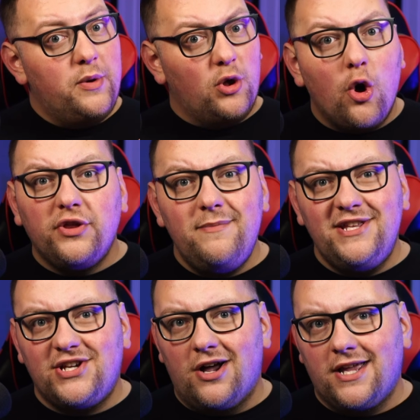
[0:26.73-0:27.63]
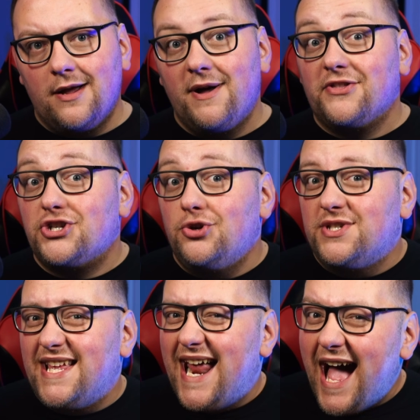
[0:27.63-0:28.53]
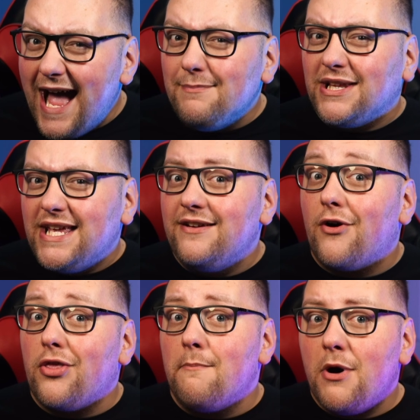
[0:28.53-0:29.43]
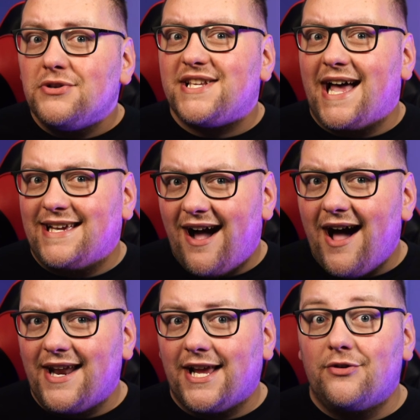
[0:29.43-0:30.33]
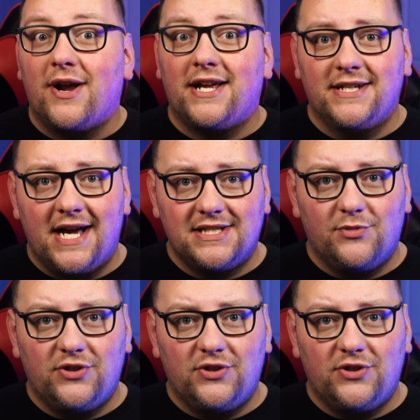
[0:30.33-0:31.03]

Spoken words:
we will only be talking about the shoes that I believe are the most iconic and recognizable.